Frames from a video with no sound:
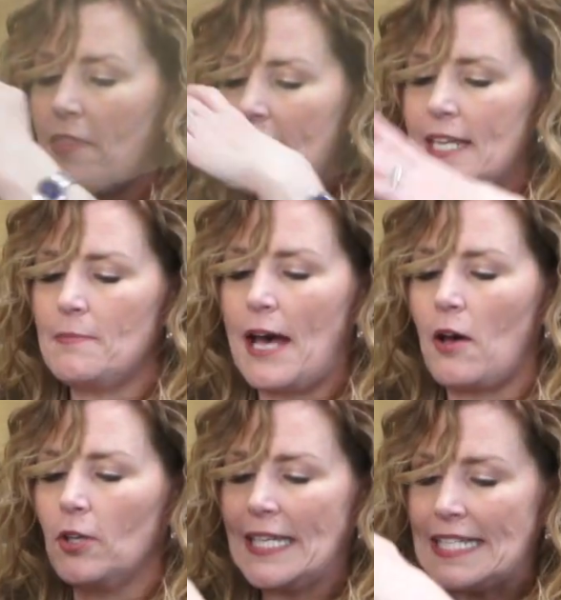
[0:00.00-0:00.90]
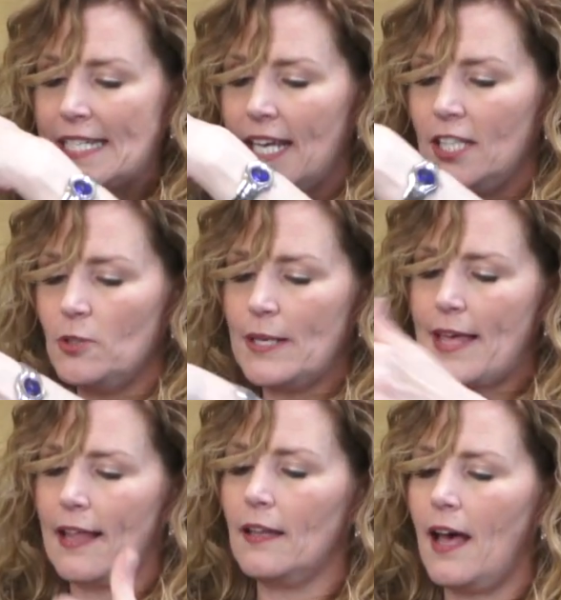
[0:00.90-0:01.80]
thinking about continuing
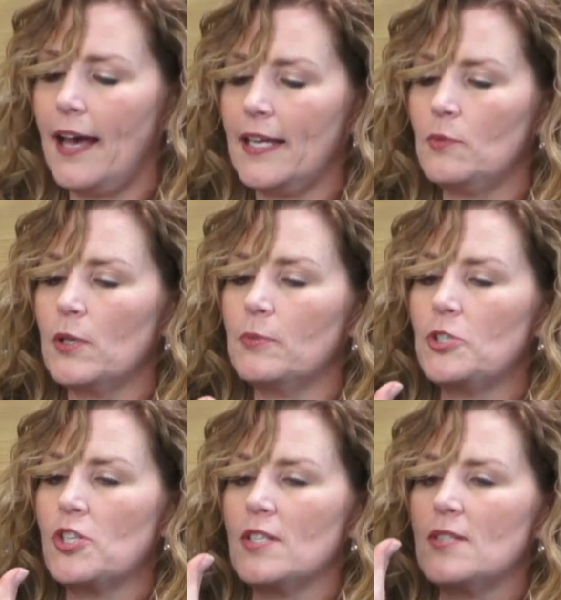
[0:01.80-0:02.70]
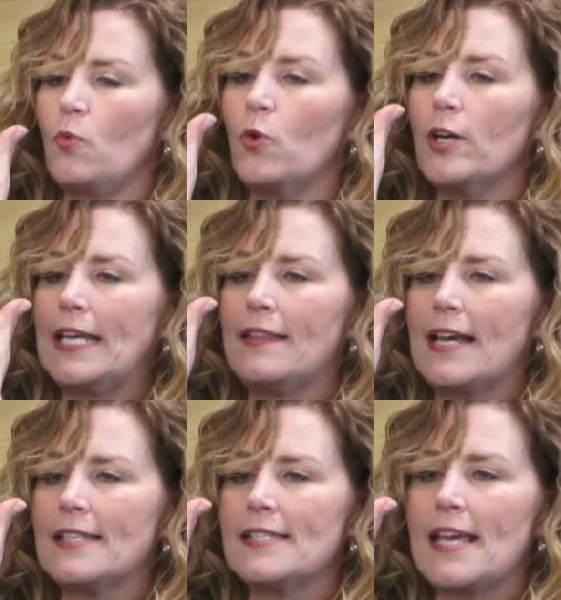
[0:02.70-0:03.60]
that line, we would just work in
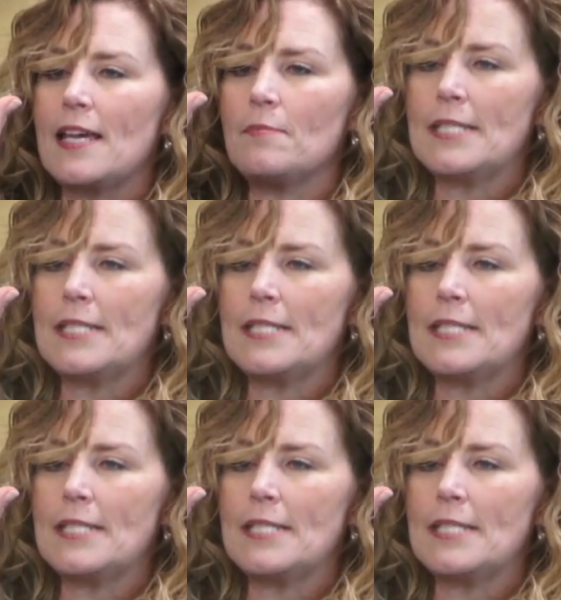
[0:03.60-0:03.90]
that same